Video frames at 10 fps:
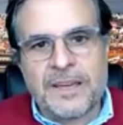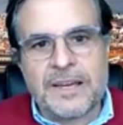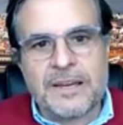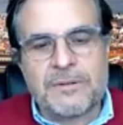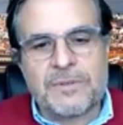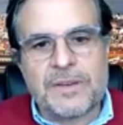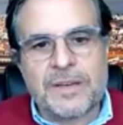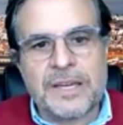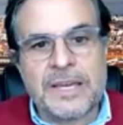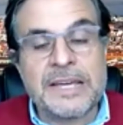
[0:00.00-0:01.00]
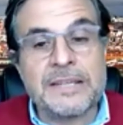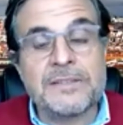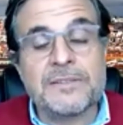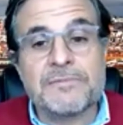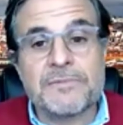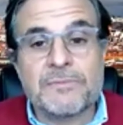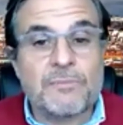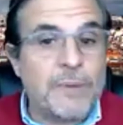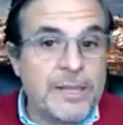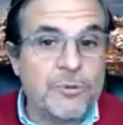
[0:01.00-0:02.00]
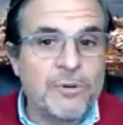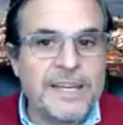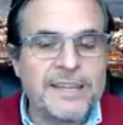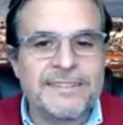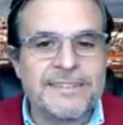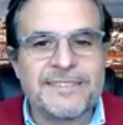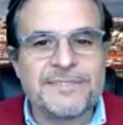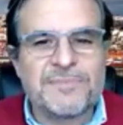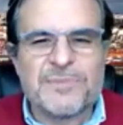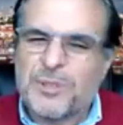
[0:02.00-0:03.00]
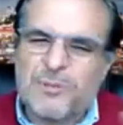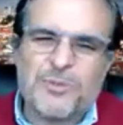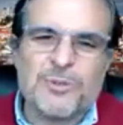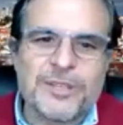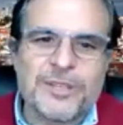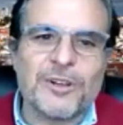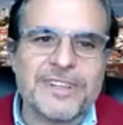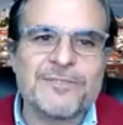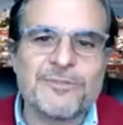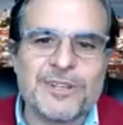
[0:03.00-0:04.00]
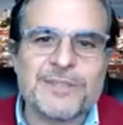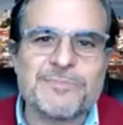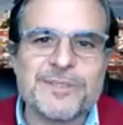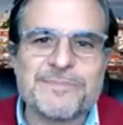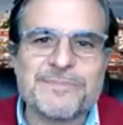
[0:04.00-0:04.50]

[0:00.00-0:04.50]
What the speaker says: And by the way, don't do it only in Christmas.